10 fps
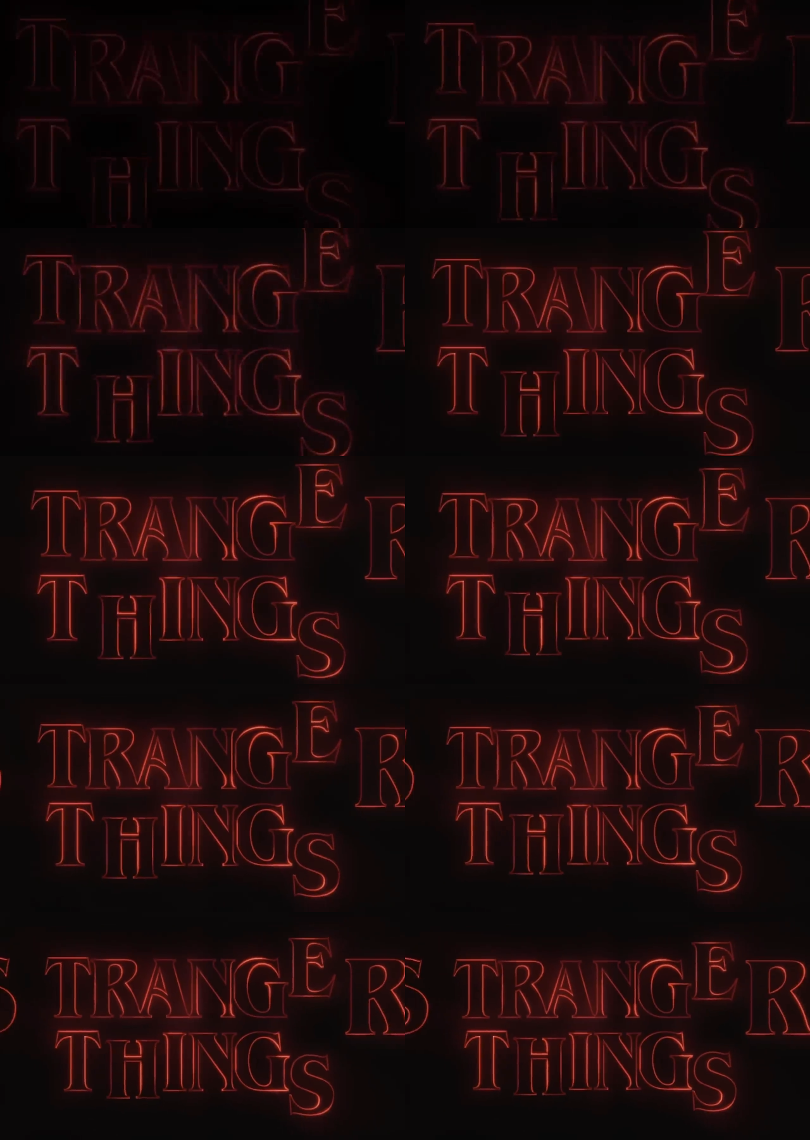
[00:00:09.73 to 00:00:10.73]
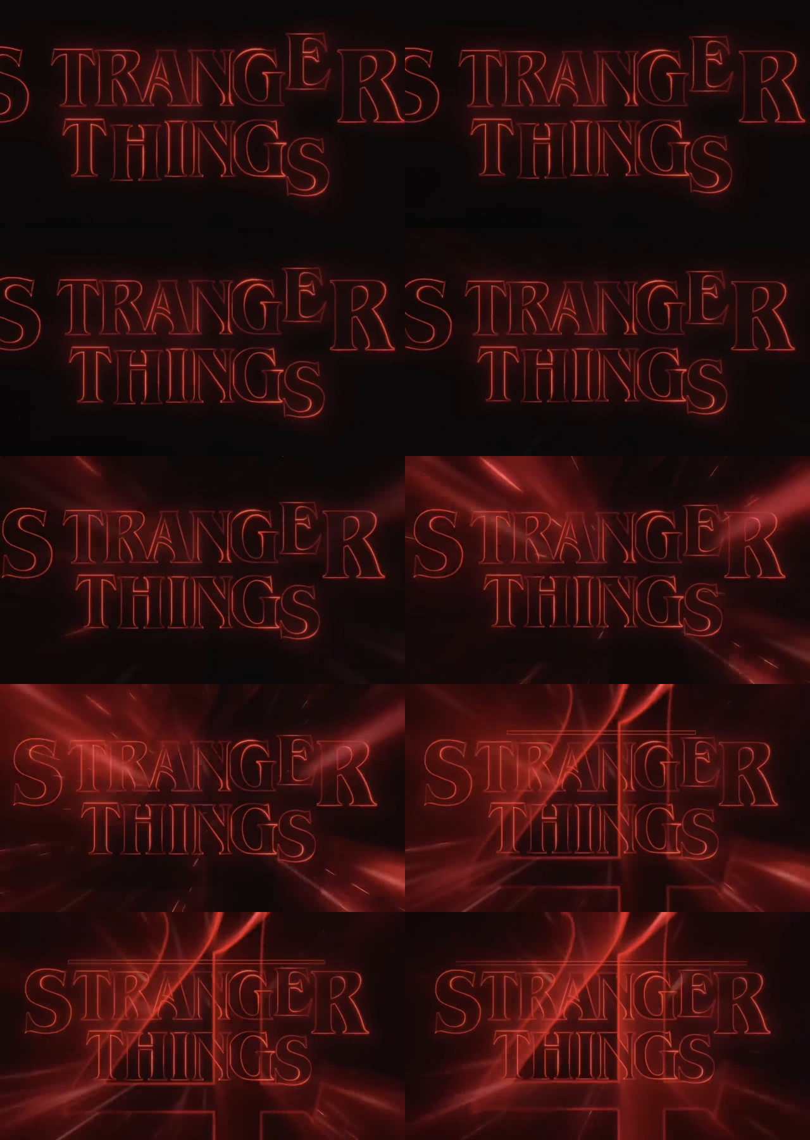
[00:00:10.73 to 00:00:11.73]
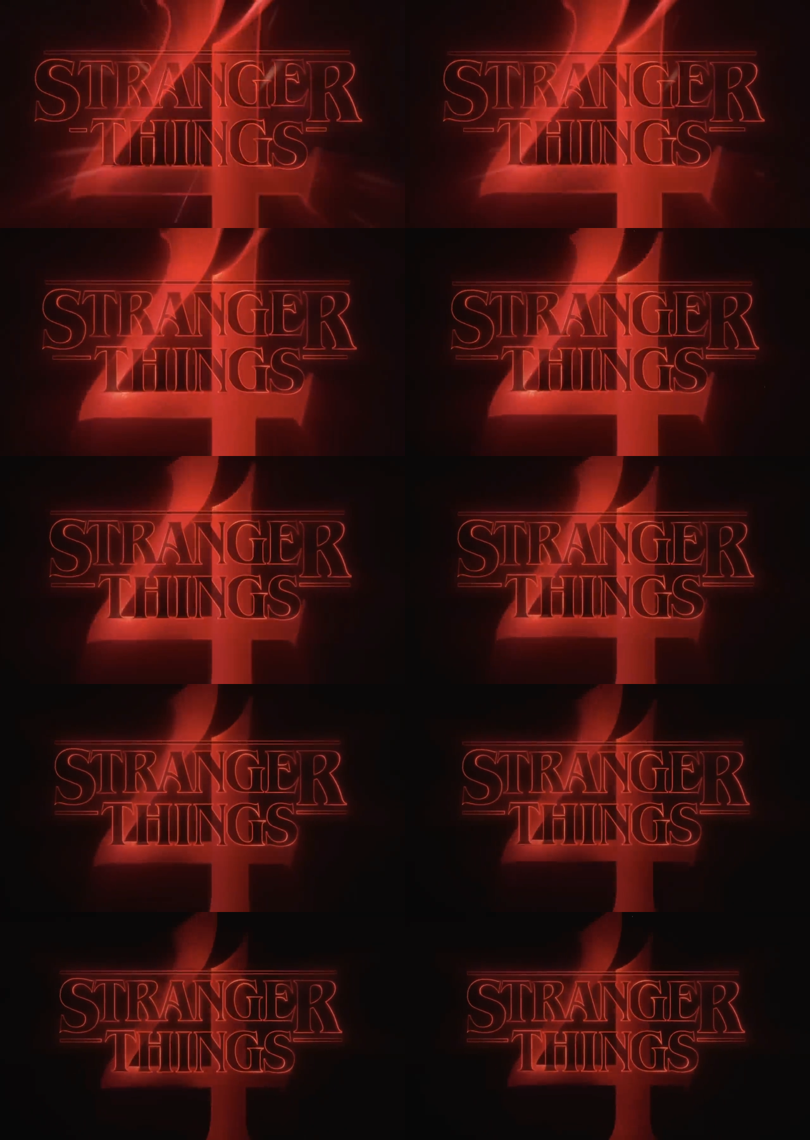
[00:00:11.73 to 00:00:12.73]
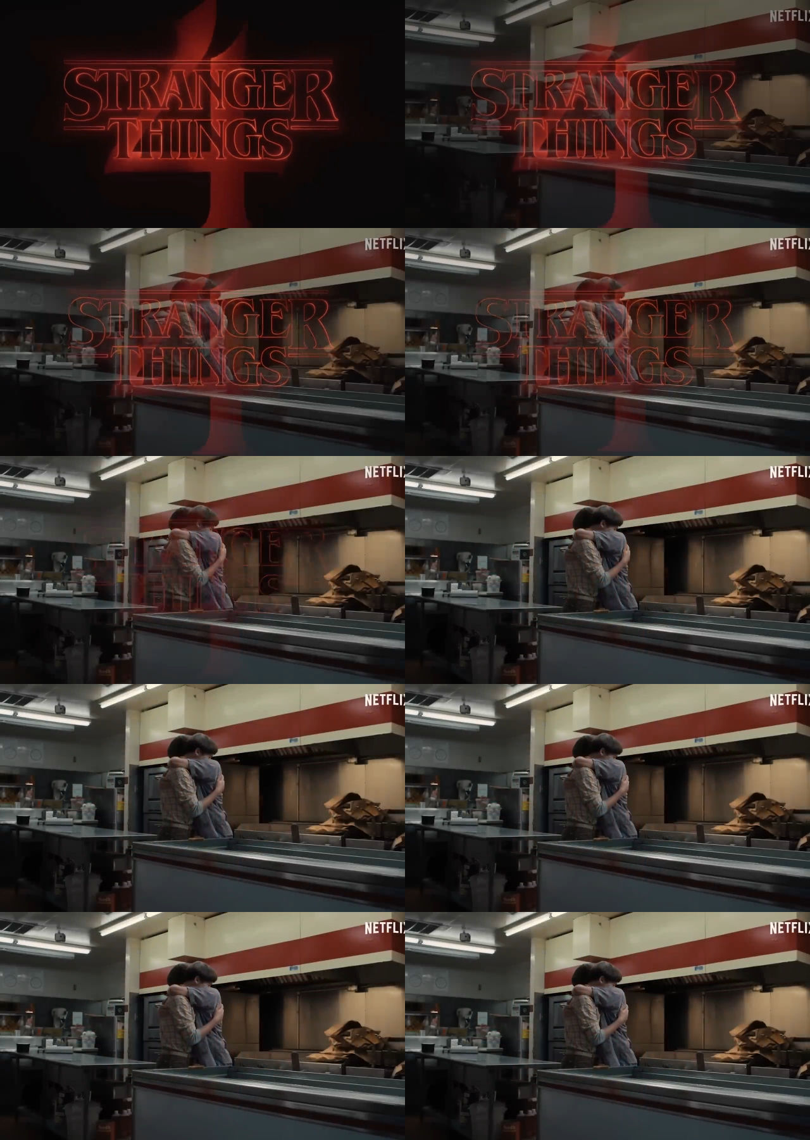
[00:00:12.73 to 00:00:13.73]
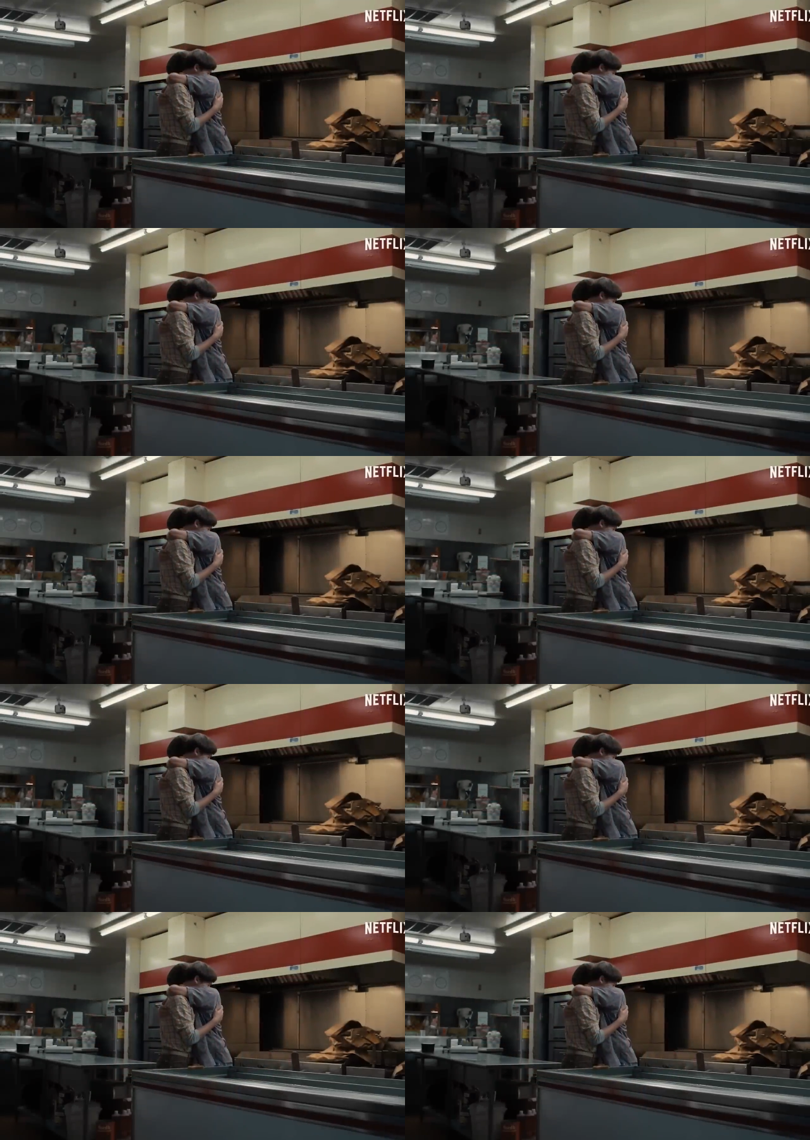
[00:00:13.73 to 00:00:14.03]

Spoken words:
Nobody's mouth can be seen.